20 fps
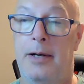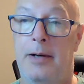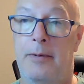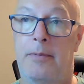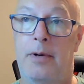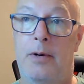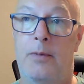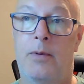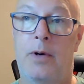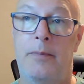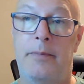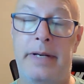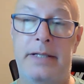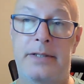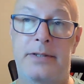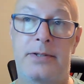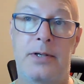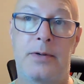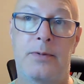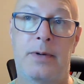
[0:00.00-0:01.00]
But what
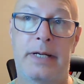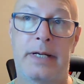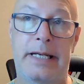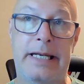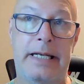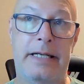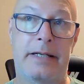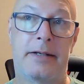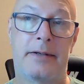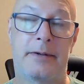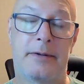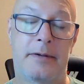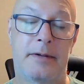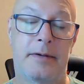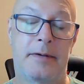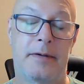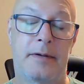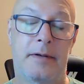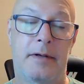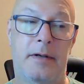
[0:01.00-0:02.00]
meats do you want to eat?
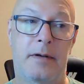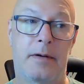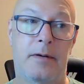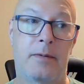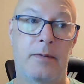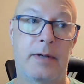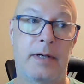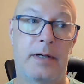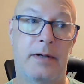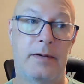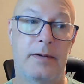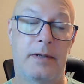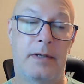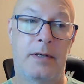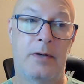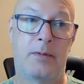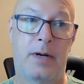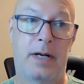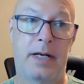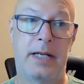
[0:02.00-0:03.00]
Well,
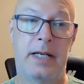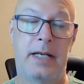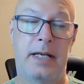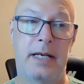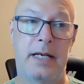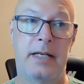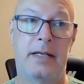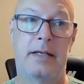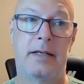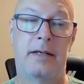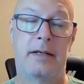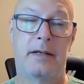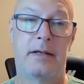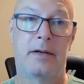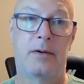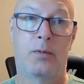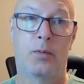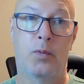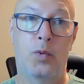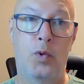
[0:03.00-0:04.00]
you want to eat
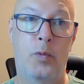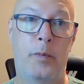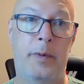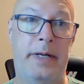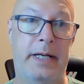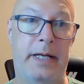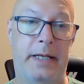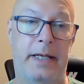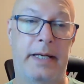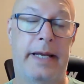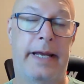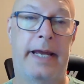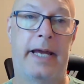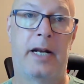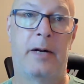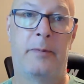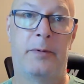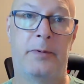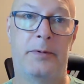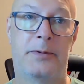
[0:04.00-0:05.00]
ruminant
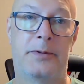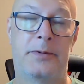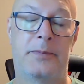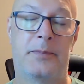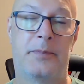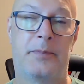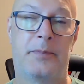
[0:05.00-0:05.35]
animals.